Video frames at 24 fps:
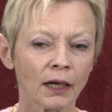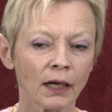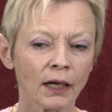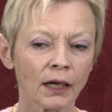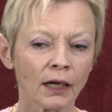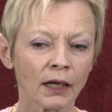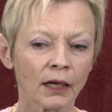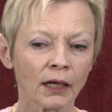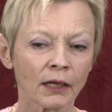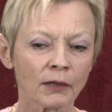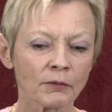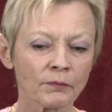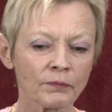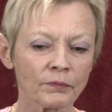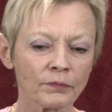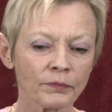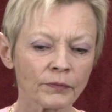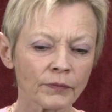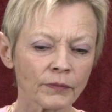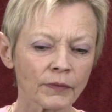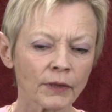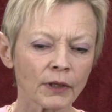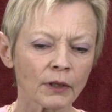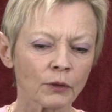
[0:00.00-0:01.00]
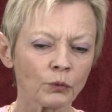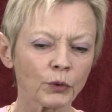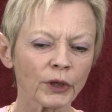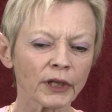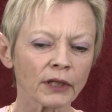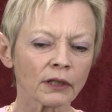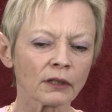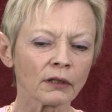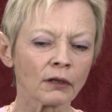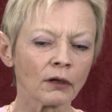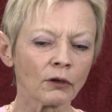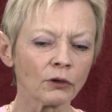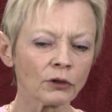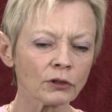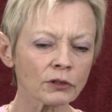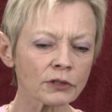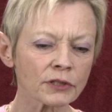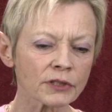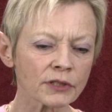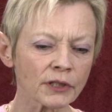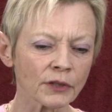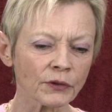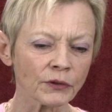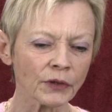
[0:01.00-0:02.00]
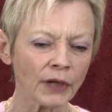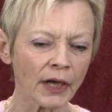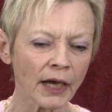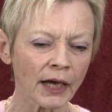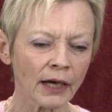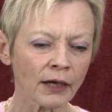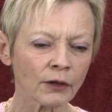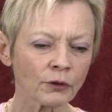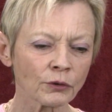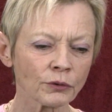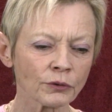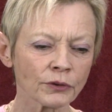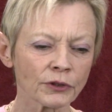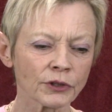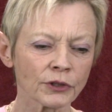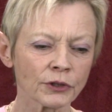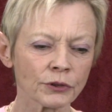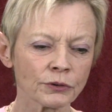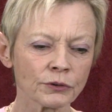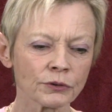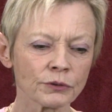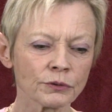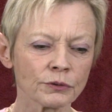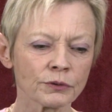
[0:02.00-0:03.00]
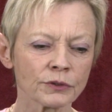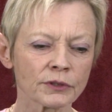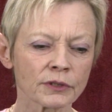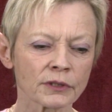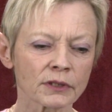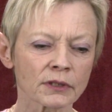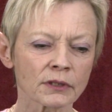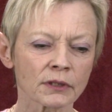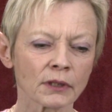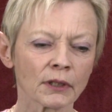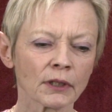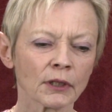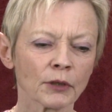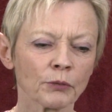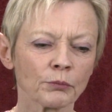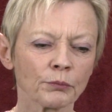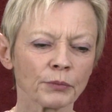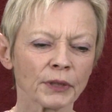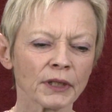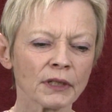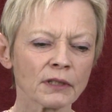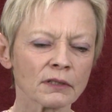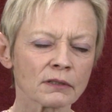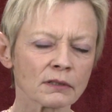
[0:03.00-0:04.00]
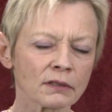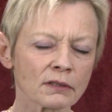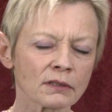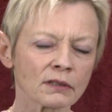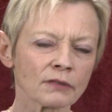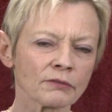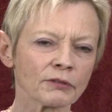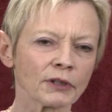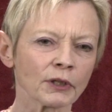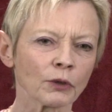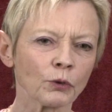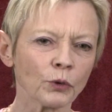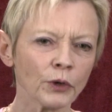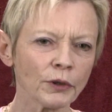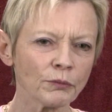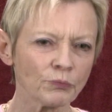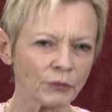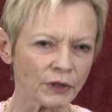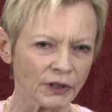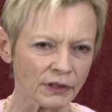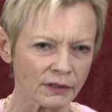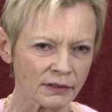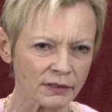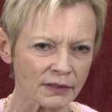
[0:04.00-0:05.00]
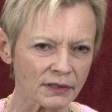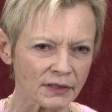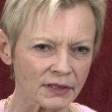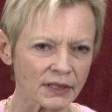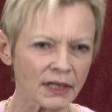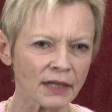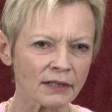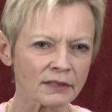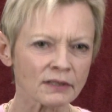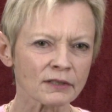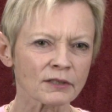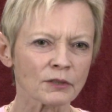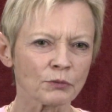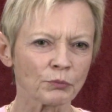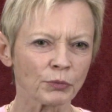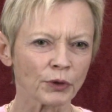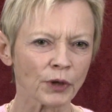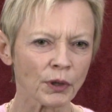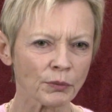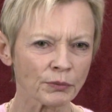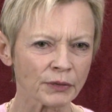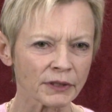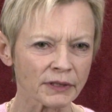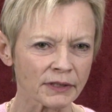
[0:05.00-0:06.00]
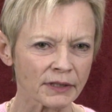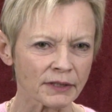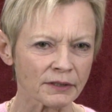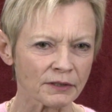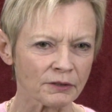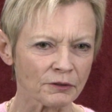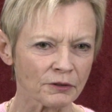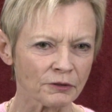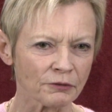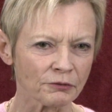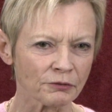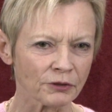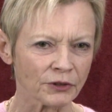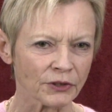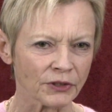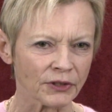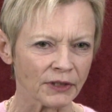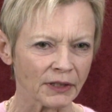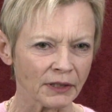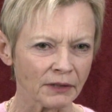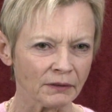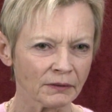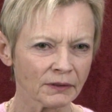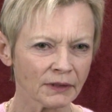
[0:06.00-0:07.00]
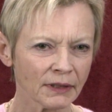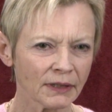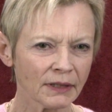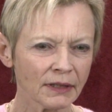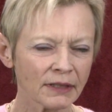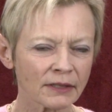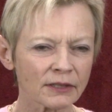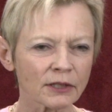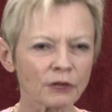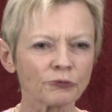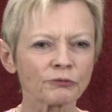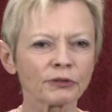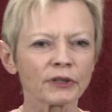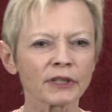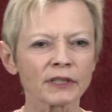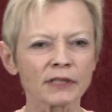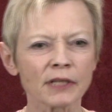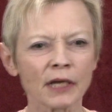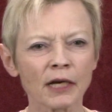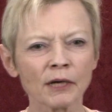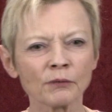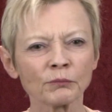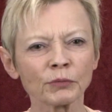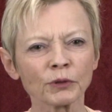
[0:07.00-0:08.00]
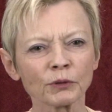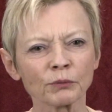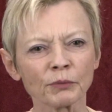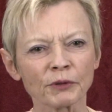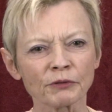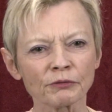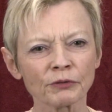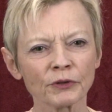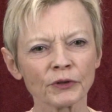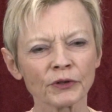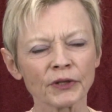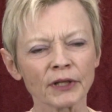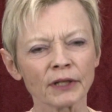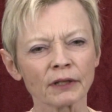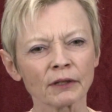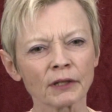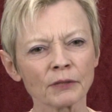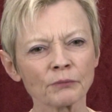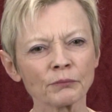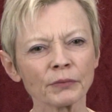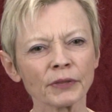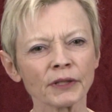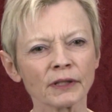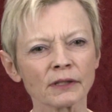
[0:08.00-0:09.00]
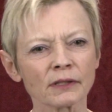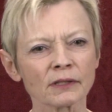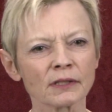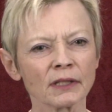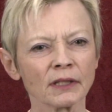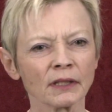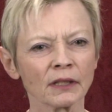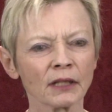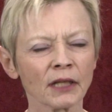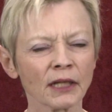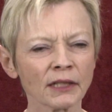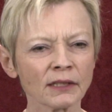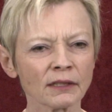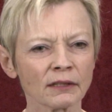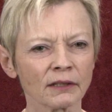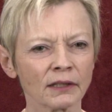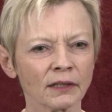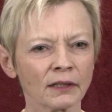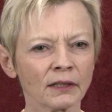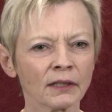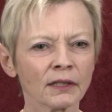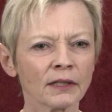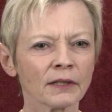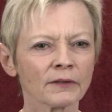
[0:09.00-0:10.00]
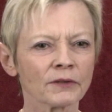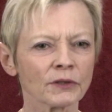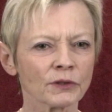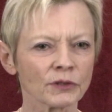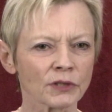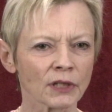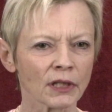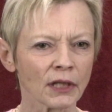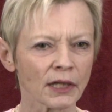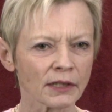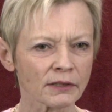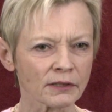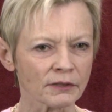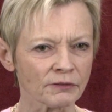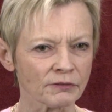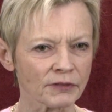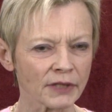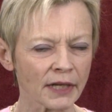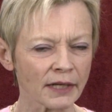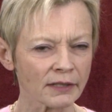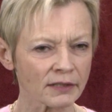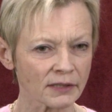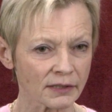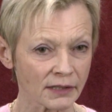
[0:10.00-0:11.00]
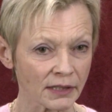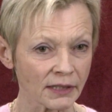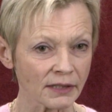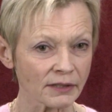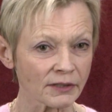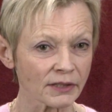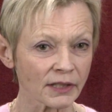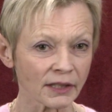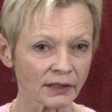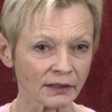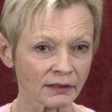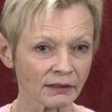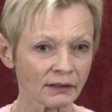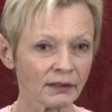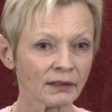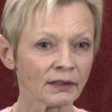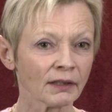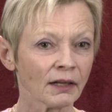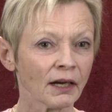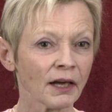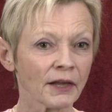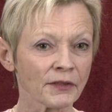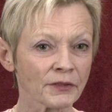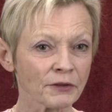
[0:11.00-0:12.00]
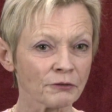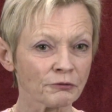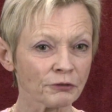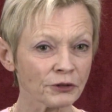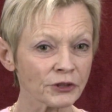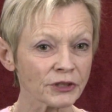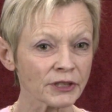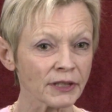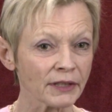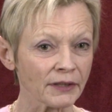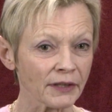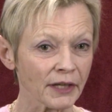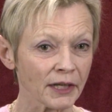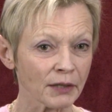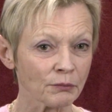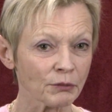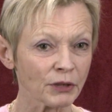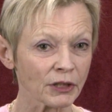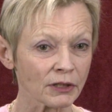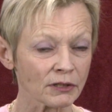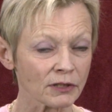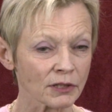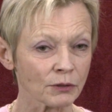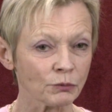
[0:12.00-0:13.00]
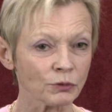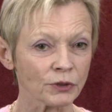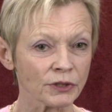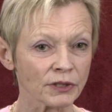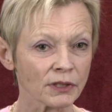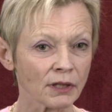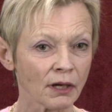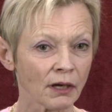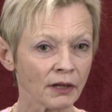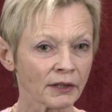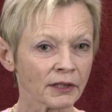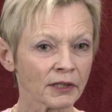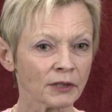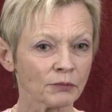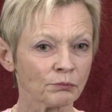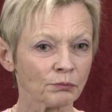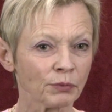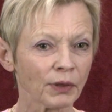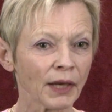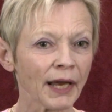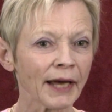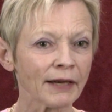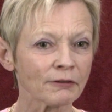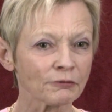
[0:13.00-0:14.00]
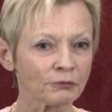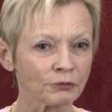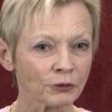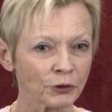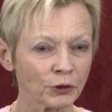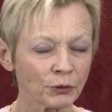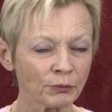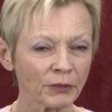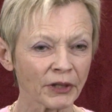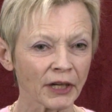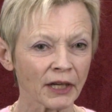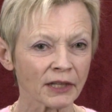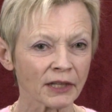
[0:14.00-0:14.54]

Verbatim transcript: Um, we can also now use pieces of equipment to test the properties of the footing. So for example, before the Olympics in London, there was a lot of testing done on the footing there because it was on a platform, an